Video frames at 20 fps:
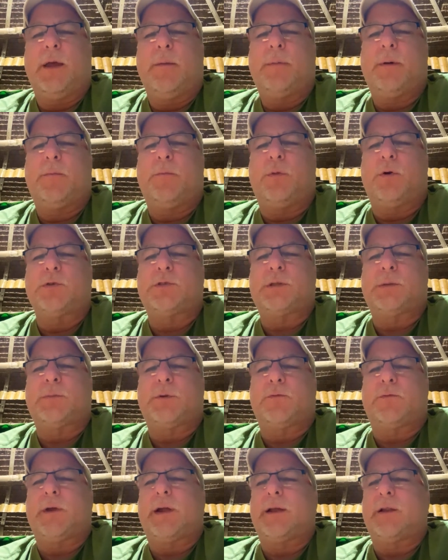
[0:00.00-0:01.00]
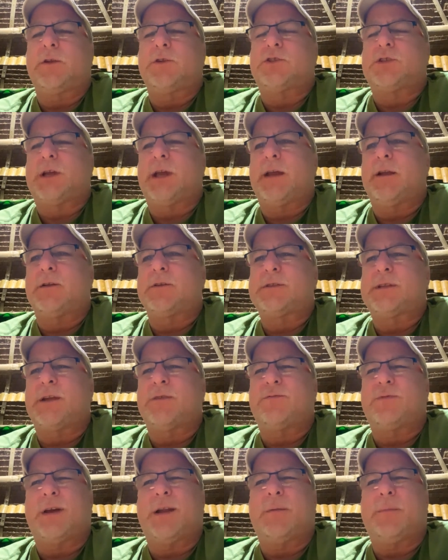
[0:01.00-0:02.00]
but most of them are regular channels, and they
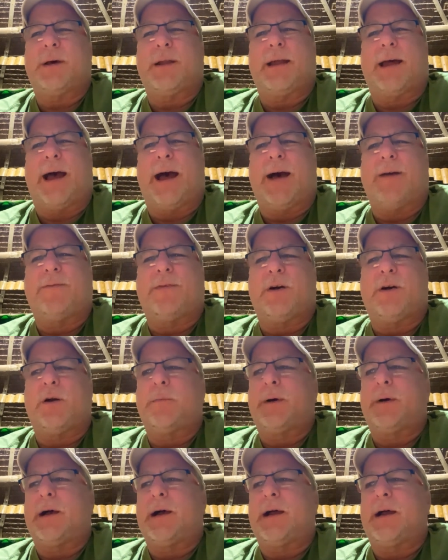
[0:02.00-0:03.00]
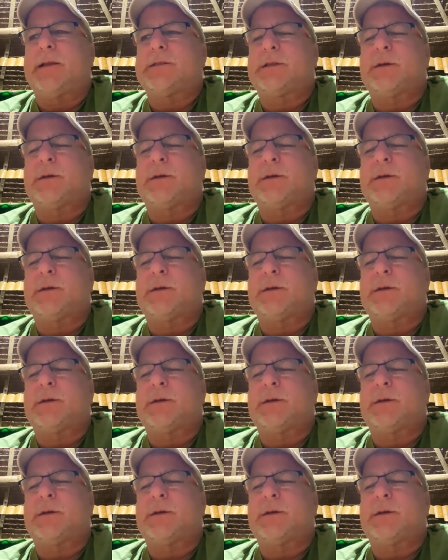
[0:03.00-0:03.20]
run about a half hour behind